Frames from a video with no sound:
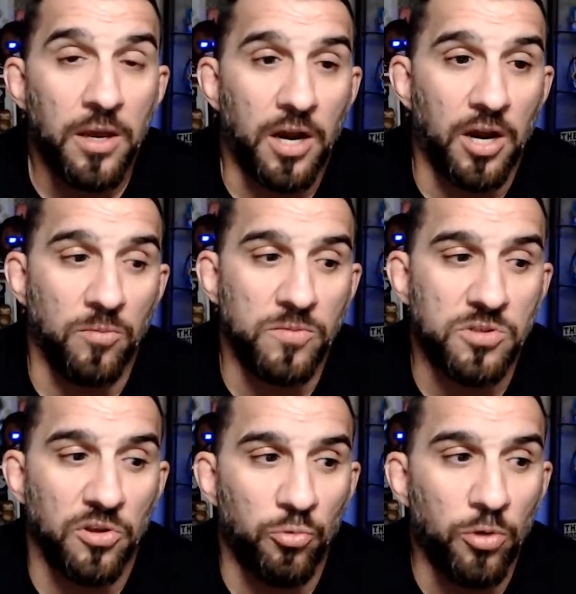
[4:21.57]
Um,
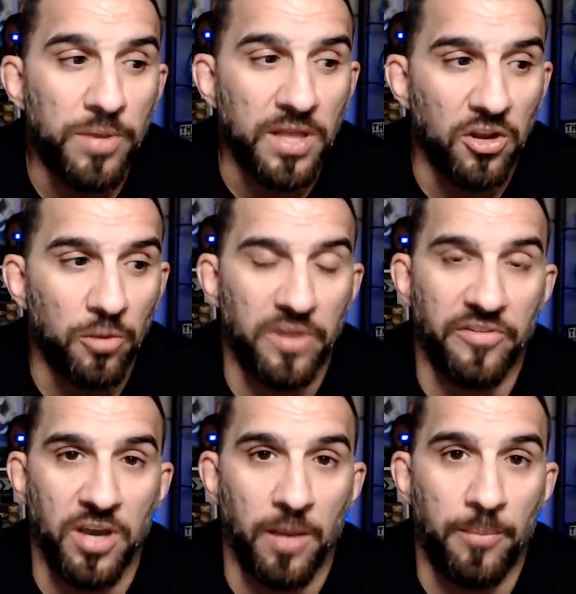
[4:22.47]
so there will be a little bit of
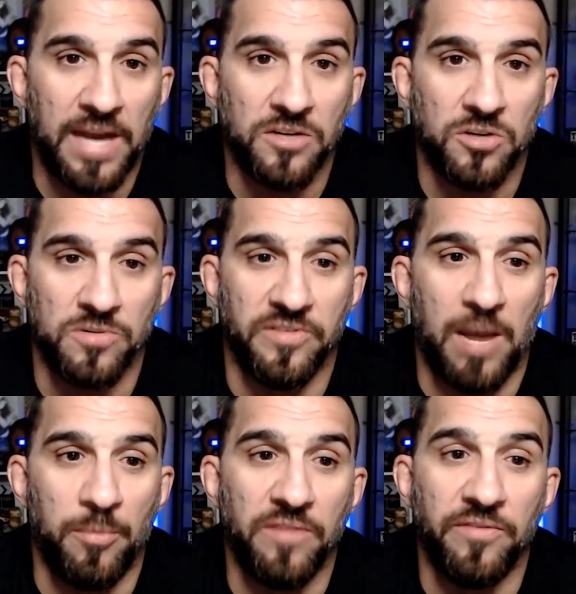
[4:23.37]
a cutback in terms of
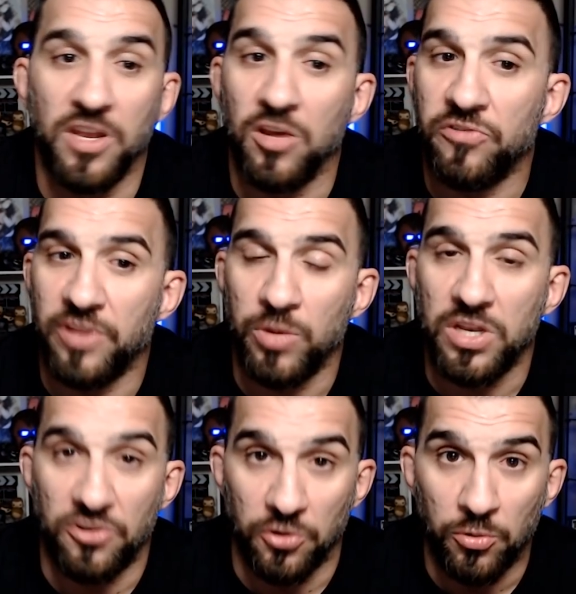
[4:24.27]
how many videos that we
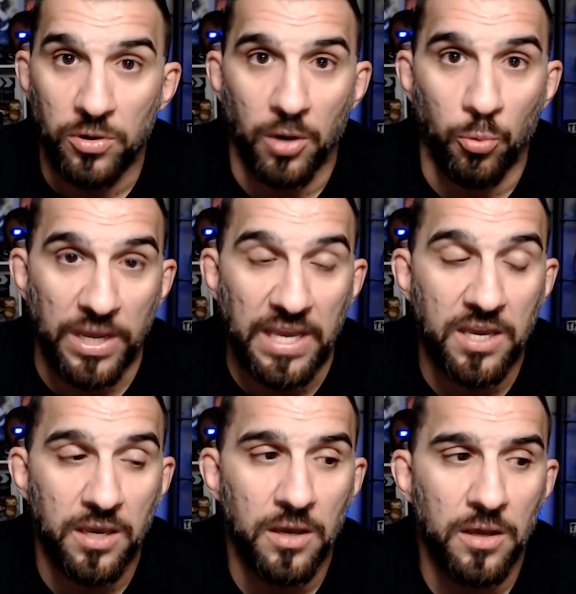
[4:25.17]
do a
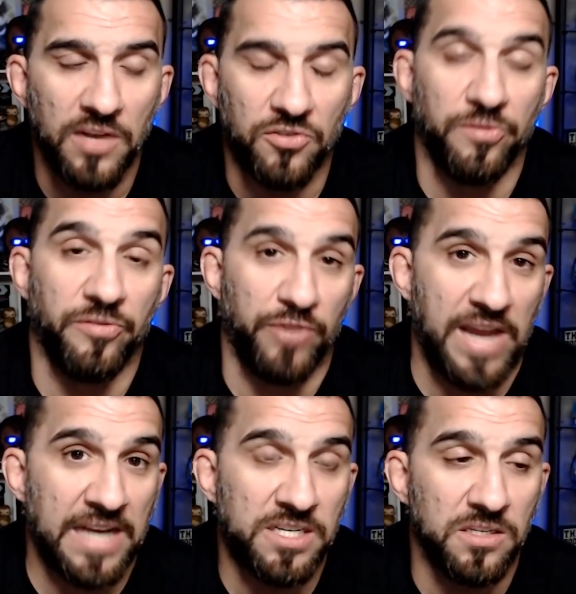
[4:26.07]
week in terms of
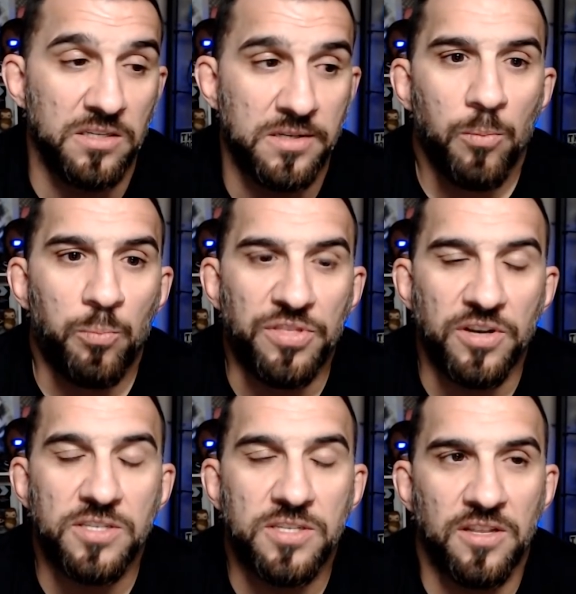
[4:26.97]
reactions. But
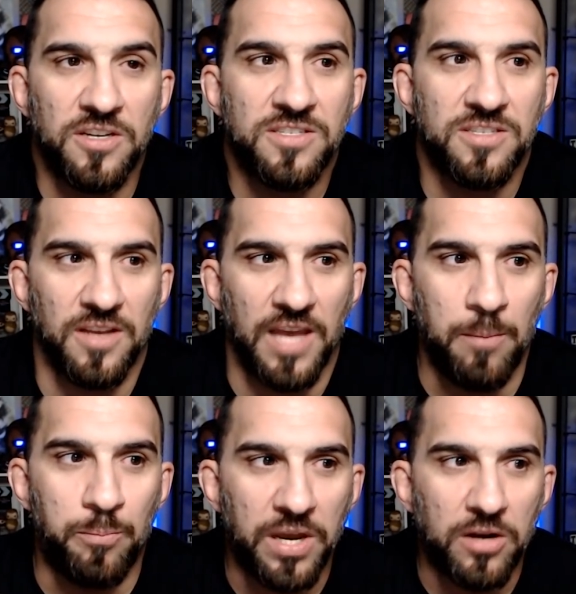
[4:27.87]
there's there's
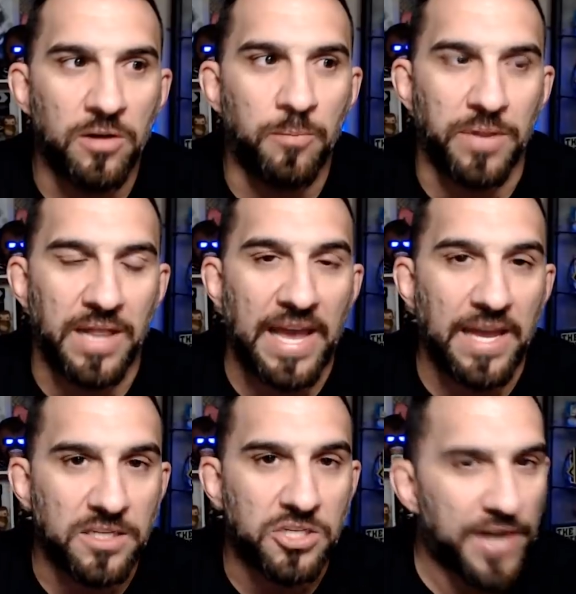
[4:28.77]
a bigger
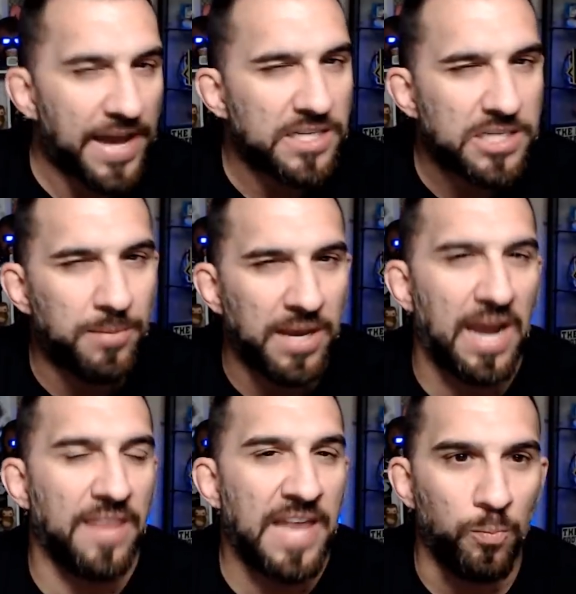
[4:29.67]
plan and strategy
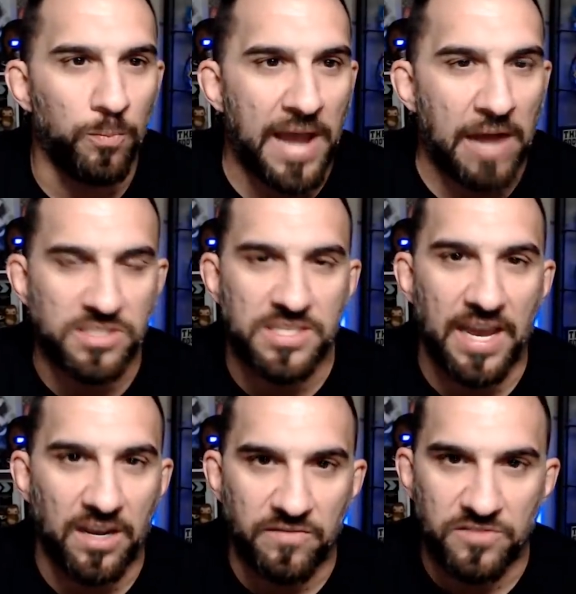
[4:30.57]
behind that
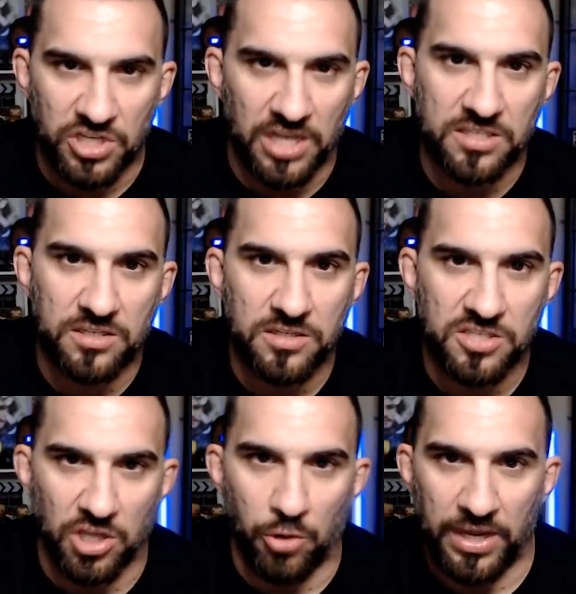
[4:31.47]
outside of just
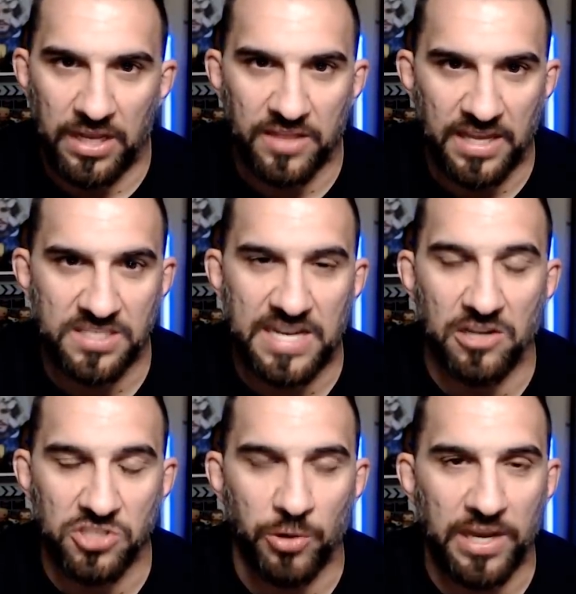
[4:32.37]
slowing things
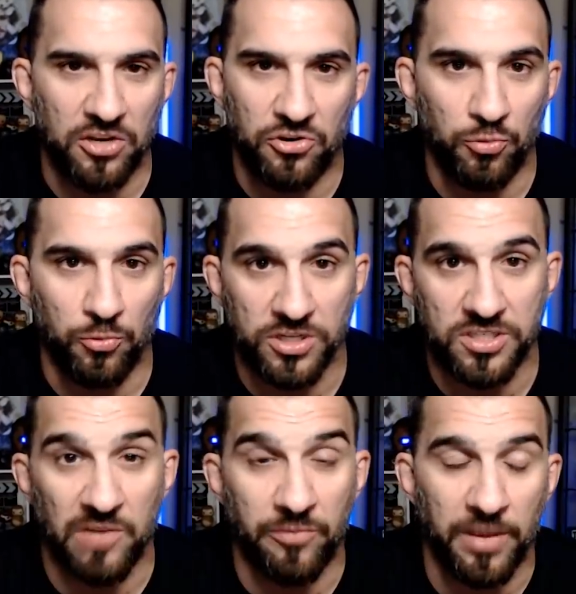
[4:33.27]
down so I could do more
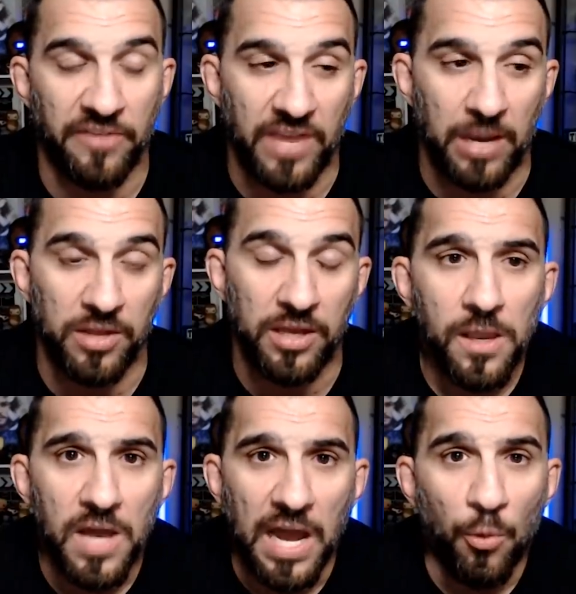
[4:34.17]
stuff with my
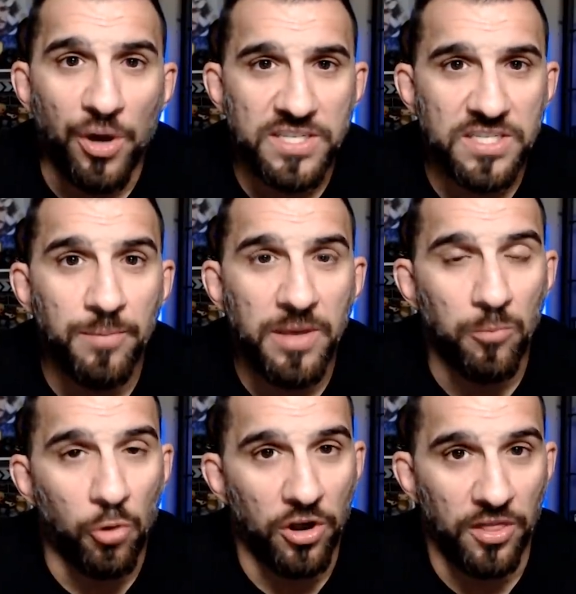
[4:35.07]
family. I want us to be
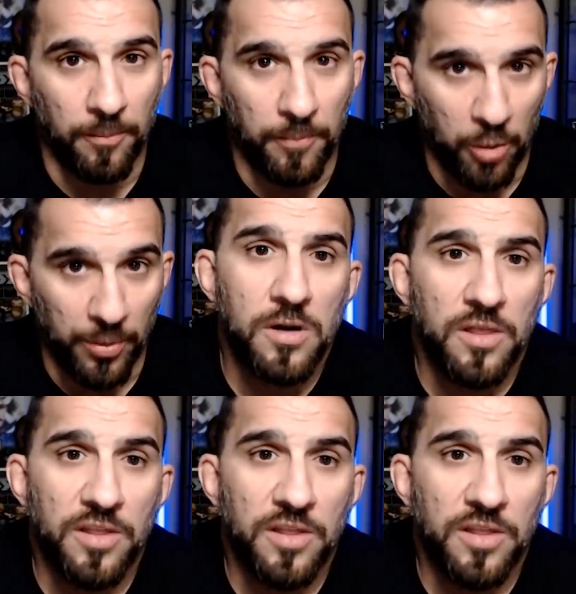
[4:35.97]
more in the moment.